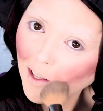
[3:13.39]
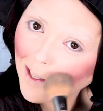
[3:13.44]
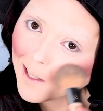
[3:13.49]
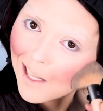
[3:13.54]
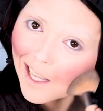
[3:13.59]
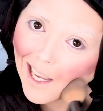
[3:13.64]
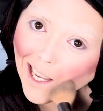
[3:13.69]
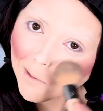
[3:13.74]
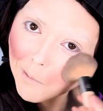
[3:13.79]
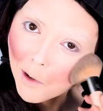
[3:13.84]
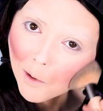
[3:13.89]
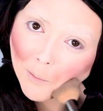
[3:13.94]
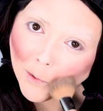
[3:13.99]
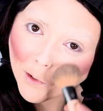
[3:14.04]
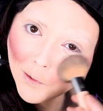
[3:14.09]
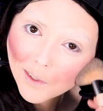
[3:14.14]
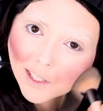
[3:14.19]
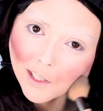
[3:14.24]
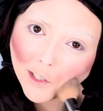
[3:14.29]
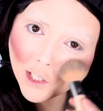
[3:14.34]
In the Annabelle
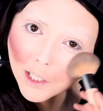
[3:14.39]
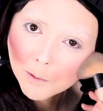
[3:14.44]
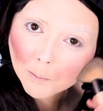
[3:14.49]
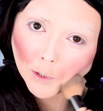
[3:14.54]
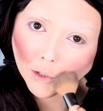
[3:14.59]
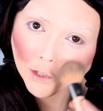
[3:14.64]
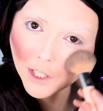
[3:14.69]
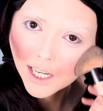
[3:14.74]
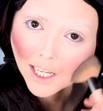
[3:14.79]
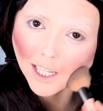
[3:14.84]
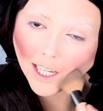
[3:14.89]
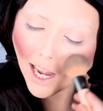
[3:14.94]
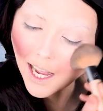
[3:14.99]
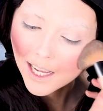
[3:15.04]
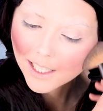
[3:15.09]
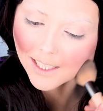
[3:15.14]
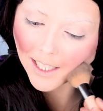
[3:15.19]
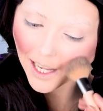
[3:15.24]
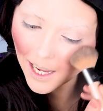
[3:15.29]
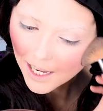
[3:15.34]
movie, she's portrayed
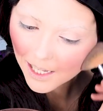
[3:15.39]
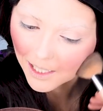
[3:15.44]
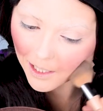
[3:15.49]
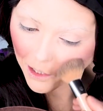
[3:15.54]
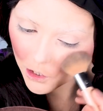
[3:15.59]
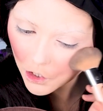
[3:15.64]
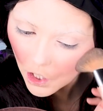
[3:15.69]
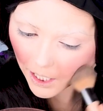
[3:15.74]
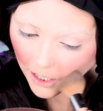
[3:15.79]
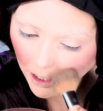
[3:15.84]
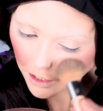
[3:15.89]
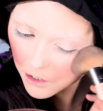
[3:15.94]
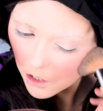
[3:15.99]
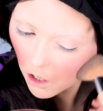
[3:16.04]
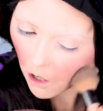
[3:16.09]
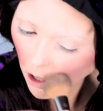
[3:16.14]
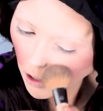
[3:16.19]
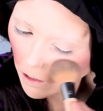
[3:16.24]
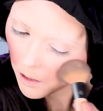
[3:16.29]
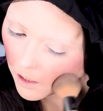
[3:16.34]
as a China
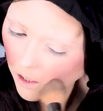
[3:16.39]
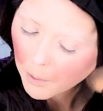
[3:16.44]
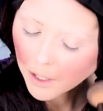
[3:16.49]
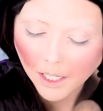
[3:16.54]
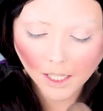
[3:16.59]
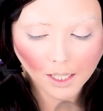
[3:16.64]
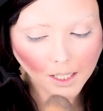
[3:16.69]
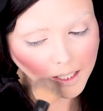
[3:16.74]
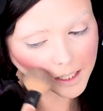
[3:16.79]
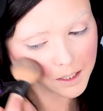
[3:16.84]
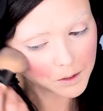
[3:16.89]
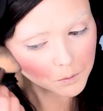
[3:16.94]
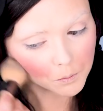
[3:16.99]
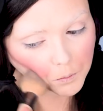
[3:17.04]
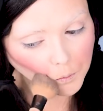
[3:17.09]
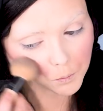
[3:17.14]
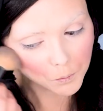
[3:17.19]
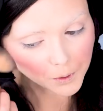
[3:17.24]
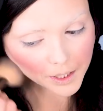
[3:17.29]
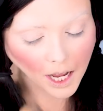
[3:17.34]
doll, but
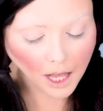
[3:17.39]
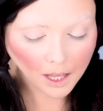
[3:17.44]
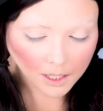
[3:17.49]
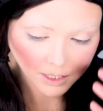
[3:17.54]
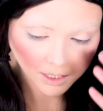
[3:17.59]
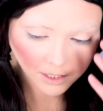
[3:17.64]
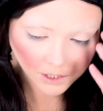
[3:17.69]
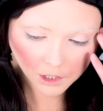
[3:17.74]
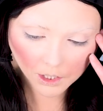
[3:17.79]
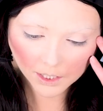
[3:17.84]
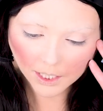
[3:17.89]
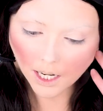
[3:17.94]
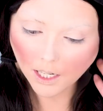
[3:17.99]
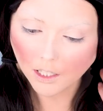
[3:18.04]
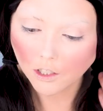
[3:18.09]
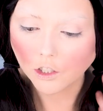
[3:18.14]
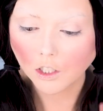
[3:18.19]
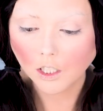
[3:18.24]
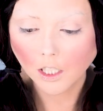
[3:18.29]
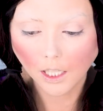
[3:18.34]
in reality, she's
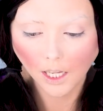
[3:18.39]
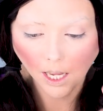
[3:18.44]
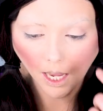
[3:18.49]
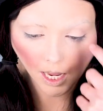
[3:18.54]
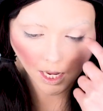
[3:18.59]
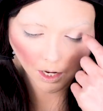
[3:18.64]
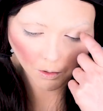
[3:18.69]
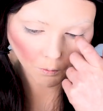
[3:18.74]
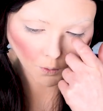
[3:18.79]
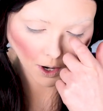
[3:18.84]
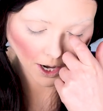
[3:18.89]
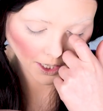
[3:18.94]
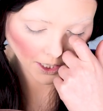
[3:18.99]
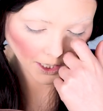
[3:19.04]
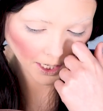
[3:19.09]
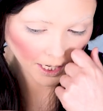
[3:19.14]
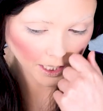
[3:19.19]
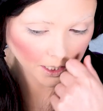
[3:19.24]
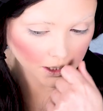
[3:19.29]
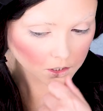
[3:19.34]
actually a
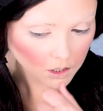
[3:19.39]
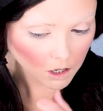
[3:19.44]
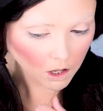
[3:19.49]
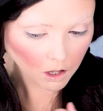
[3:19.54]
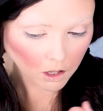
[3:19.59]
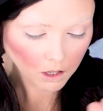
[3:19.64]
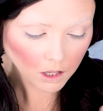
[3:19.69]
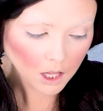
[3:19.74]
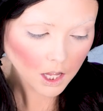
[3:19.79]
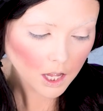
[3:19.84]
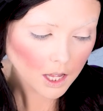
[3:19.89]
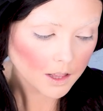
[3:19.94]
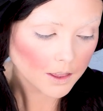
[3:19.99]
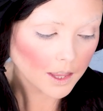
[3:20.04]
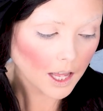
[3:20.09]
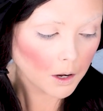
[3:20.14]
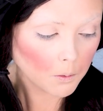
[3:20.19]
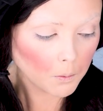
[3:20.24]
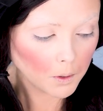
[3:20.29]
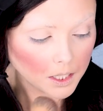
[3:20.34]
Raggedy Ann doll
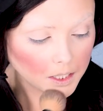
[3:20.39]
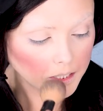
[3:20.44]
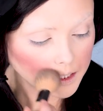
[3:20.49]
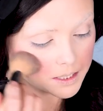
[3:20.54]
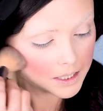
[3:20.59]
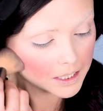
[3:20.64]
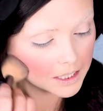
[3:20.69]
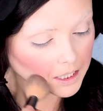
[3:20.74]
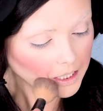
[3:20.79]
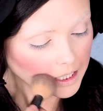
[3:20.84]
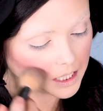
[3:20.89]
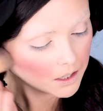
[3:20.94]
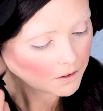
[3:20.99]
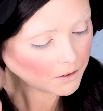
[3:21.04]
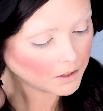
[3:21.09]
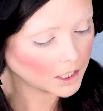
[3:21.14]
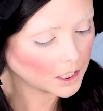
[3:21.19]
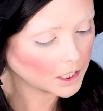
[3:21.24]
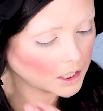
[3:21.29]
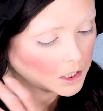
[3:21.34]
that was
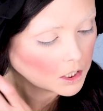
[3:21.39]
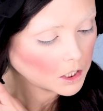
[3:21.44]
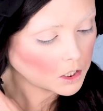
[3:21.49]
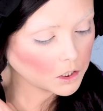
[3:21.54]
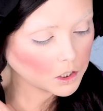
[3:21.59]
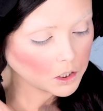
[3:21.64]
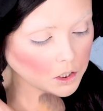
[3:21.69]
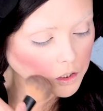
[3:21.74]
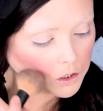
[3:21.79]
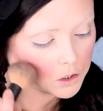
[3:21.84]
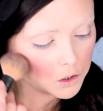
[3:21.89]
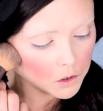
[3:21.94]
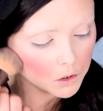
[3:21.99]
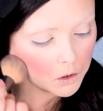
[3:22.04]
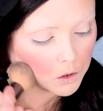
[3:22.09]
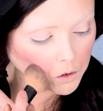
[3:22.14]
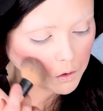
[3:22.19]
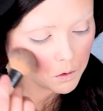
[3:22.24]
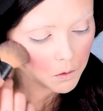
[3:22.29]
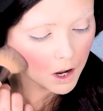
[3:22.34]
given
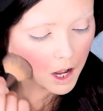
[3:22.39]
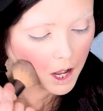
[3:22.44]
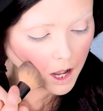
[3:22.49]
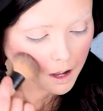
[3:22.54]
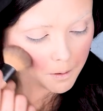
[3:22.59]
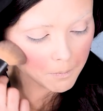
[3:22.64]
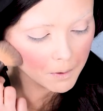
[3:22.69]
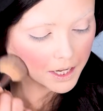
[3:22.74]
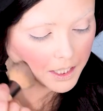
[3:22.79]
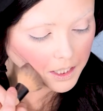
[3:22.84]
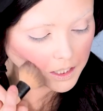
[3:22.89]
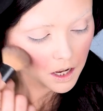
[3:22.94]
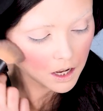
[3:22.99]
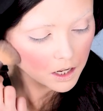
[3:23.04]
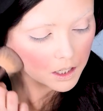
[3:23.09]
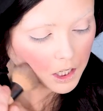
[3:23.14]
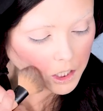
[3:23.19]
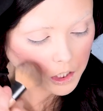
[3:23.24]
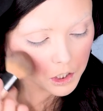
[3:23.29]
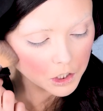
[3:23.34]
to um, a
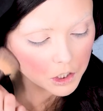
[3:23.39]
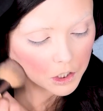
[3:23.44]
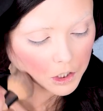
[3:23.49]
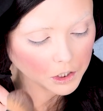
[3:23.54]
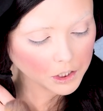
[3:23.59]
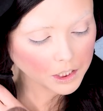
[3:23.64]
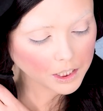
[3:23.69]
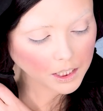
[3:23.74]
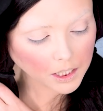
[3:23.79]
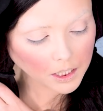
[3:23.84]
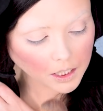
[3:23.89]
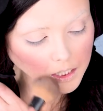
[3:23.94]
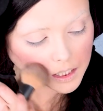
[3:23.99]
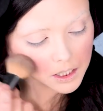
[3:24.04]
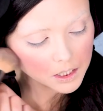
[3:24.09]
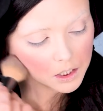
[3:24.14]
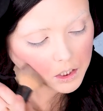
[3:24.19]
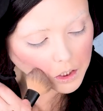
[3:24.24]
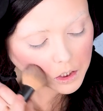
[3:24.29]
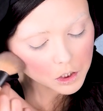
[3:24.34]
young
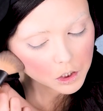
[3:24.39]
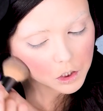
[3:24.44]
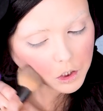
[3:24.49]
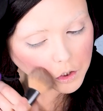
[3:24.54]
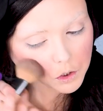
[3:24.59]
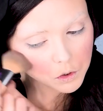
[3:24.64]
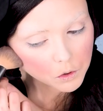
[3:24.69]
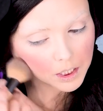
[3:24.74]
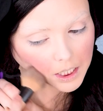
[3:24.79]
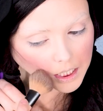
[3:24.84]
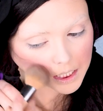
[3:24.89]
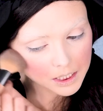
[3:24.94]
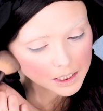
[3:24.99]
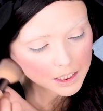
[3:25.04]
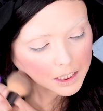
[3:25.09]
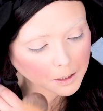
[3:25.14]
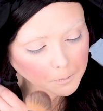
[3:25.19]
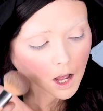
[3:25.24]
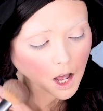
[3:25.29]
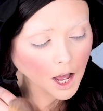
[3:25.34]
nursing
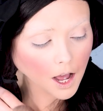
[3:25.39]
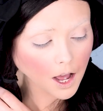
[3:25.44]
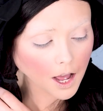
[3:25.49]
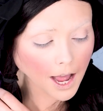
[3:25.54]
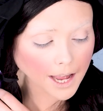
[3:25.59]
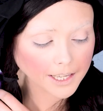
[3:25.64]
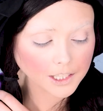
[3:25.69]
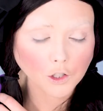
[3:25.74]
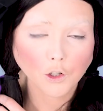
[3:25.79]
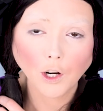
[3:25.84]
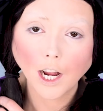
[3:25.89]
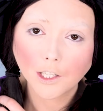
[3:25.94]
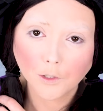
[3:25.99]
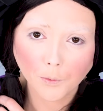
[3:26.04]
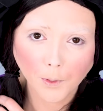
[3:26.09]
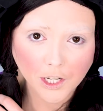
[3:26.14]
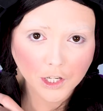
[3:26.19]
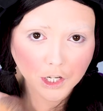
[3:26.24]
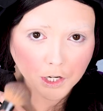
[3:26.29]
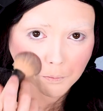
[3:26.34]
student uh, as a
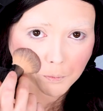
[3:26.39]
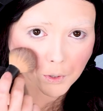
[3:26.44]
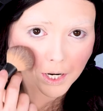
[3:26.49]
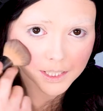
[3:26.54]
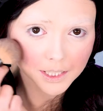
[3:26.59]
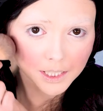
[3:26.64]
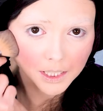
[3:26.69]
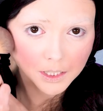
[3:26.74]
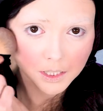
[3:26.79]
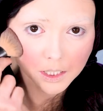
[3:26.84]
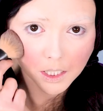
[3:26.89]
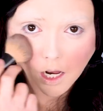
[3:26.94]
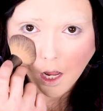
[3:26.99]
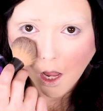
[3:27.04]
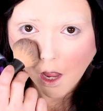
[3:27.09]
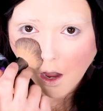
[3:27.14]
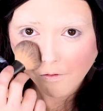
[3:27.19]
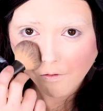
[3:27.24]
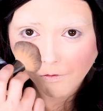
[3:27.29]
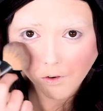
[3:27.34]
graduation present
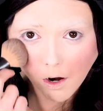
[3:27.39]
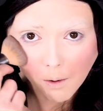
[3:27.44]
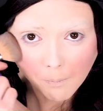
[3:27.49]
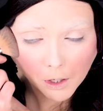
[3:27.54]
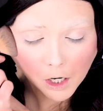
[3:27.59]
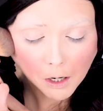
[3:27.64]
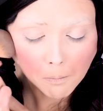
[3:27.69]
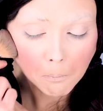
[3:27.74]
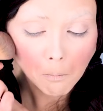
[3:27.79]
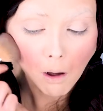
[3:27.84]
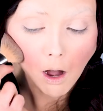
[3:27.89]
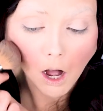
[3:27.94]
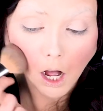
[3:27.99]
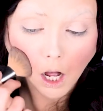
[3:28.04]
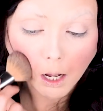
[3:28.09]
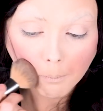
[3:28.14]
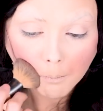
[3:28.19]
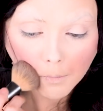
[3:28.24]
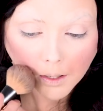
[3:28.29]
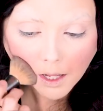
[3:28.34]
from her
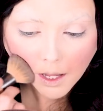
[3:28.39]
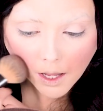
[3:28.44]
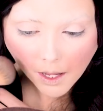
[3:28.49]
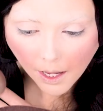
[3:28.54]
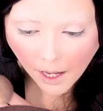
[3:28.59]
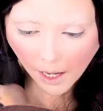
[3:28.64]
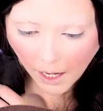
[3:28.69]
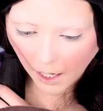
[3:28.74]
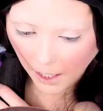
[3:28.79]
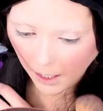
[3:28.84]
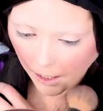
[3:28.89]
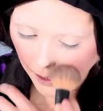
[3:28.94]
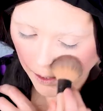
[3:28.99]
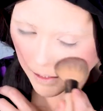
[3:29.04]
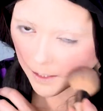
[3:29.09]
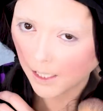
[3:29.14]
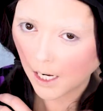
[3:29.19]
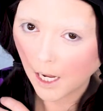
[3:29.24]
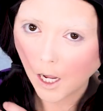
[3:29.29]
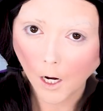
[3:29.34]
mom
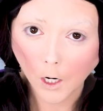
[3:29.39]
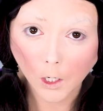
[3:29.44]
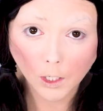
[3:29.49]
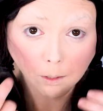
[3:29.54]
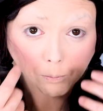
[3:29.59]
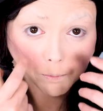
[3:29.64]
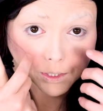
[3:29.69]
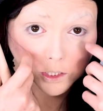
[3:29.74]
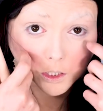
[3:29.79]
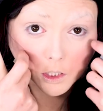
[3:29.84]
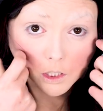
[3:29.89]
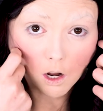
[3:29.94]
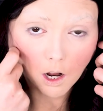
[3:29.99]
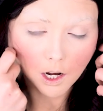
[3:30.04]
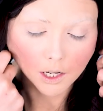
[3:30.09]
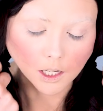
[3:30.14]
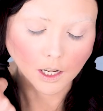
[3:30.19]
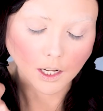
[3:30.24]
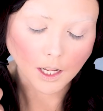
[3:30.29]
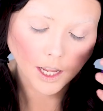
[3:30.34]
and uh, her name is
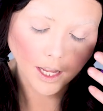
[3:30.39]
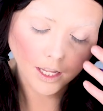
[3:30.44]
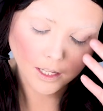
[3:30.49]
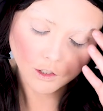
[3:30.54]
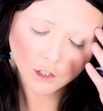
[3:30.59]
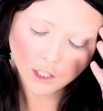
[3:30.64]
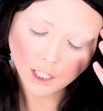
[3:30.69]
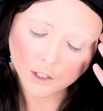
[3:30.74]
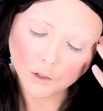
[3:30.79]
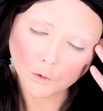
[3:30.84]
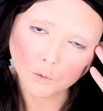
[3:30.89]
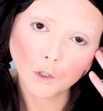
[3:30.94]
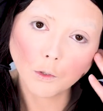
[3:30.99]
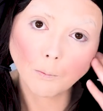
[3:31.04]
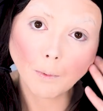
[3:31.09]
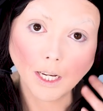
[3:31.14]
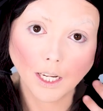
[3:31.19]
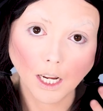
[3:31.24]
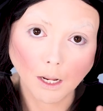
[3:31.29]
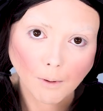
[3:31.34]
Donna, and she has a
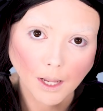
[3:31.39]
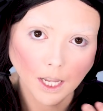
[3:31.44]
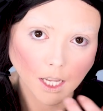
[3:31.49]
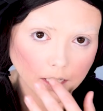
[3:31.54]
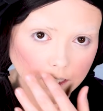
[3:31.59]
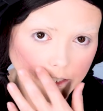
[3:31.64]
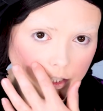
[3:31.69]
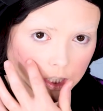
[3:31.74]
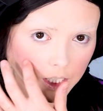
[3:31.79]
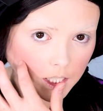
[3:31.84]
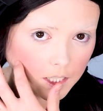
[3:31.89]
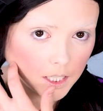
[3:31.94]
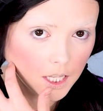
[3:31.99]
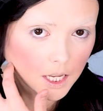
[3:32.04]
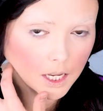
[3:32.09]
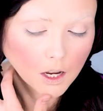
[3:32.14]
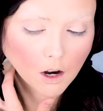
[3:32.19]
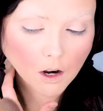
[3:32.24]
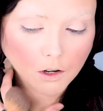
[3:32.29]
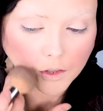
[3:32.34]
roommate named Angie, and
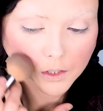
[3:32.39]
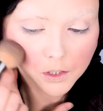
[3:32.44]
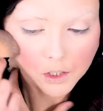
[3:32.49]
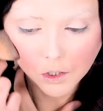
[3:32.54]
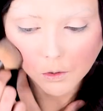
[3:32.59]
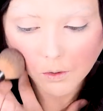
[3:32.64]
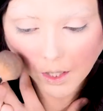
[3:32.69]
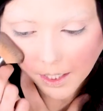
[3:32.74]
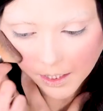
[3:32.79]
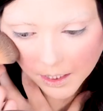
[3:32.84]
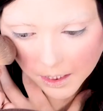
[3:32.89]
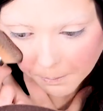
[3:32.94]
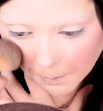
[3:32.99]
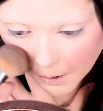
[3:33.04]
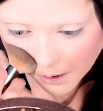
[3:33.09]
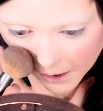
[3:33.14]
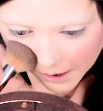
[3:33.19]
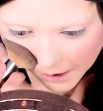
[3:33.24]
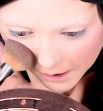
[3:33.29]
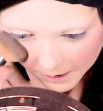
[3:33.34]
they are the two that
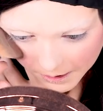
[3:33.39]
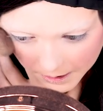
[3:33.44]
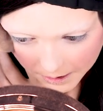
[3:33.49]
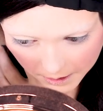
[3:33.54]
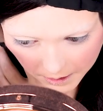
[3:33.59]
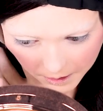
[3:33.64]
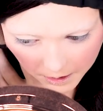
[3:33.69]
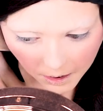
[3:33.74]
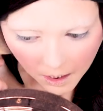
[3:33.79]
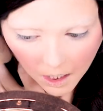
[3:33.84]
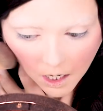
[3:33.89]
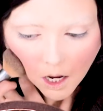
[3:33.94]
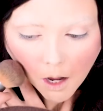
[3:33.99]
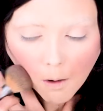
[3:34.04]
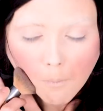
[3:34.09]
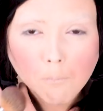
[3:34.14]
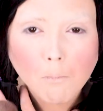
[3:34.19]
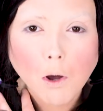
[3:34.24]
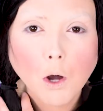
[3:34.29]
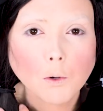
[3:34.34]
experienced
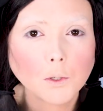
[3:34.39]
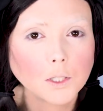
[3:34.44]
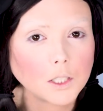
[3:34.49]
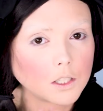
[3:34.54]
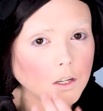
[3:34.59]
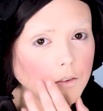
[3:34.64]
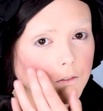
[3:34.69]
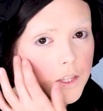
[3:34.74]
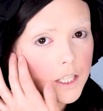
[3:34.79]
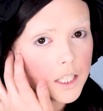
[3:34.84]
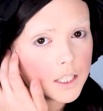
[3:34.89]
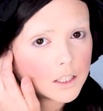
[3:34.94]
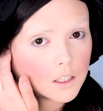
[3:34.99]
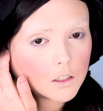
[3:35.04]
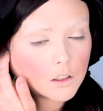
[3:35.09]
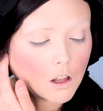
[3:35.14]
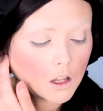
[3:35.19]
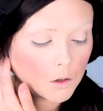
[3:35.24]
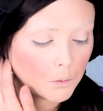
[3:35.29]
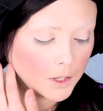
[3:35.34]
most of this
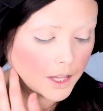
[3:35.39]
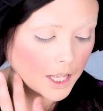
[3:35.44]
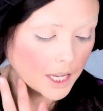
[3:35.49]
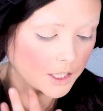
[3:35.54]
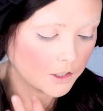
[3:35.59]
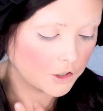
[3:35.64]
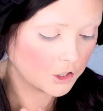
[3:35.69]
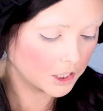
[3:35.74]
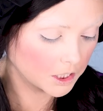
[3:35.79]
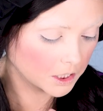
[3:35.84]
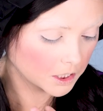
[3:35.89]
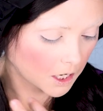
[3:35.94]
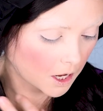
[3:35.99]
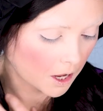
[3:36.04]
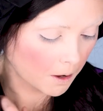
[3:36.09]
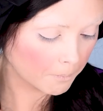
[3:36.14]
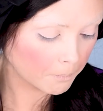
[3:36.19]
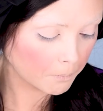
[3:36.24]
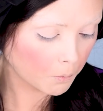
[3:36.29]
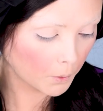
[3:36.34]
along with Angie's
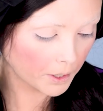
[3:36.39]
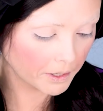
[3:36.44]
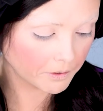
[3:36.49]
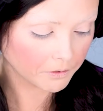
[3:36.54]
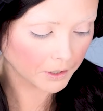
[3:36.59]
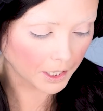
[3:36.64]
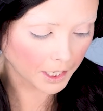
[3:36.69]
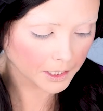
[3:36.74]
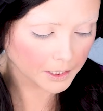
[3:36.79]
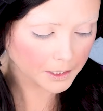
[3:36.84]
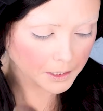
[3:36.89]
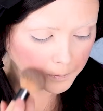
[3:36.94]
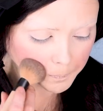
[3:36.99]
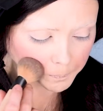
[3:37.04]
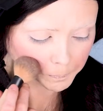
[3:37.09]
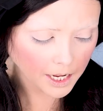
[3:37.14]
um, boyfriend.